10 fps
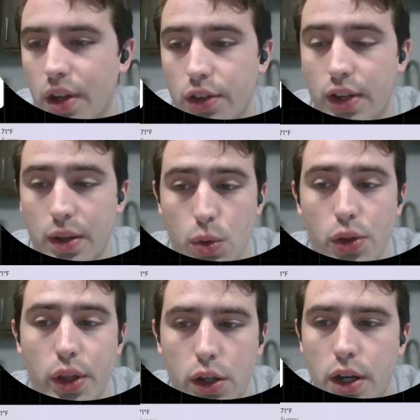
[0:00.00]
It's
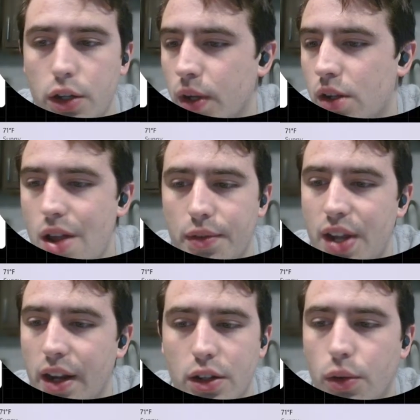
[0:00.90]
really good at doing a lot of
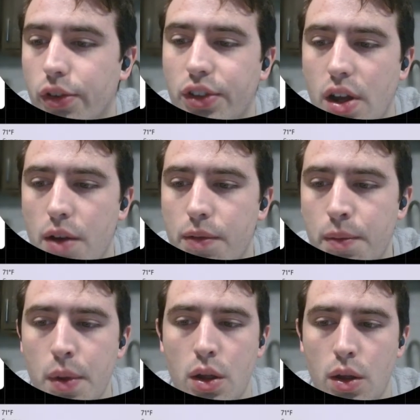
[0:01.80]
technical stuff.
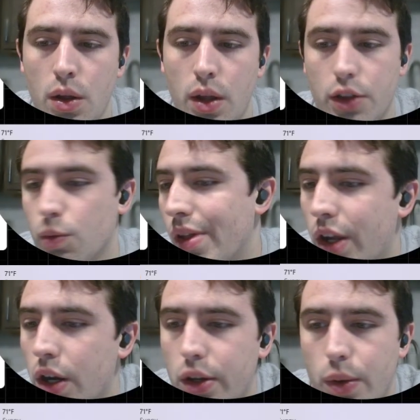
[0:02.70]
It's really
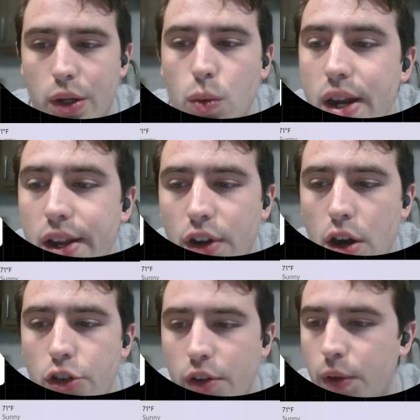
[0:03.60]
good at doing
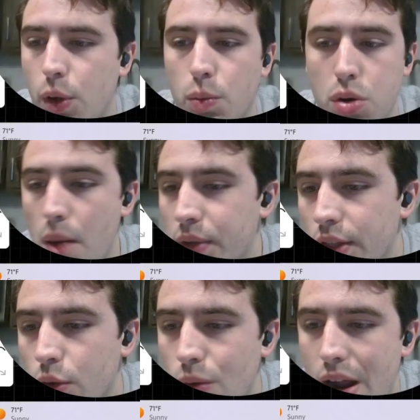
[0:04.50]
research if you prompt
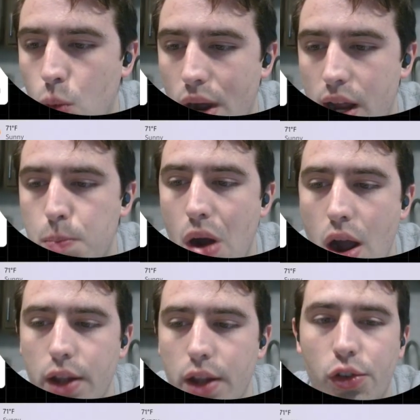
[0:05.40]
it the right way,
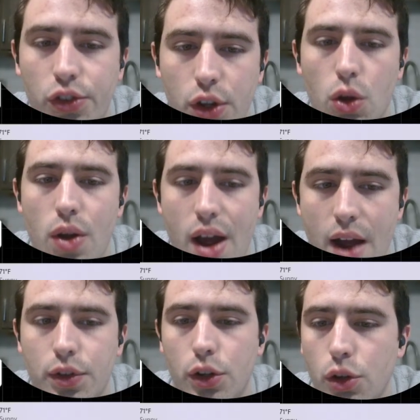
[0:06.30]
but you still
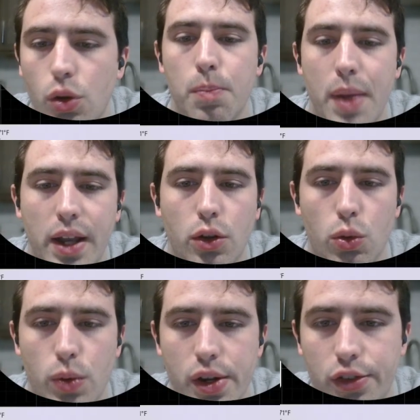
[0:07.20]
have to do manual
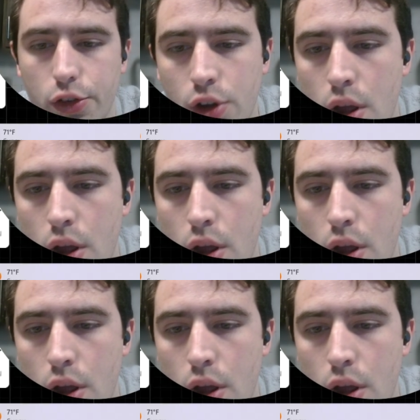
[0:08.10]
research.